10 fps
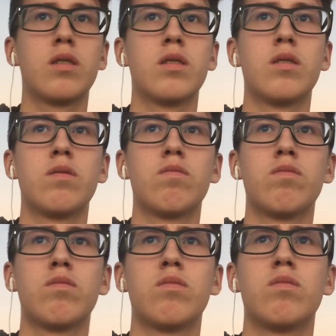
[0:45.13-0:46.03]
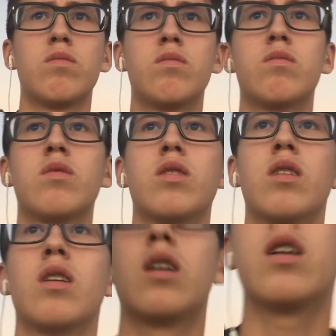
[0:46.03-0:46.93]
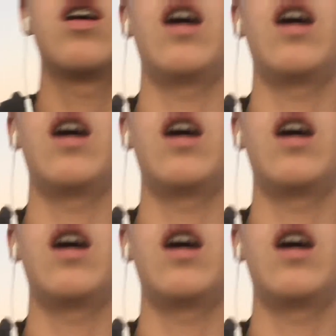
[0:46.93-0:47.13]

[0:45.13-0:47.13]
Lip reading: Nothing is said.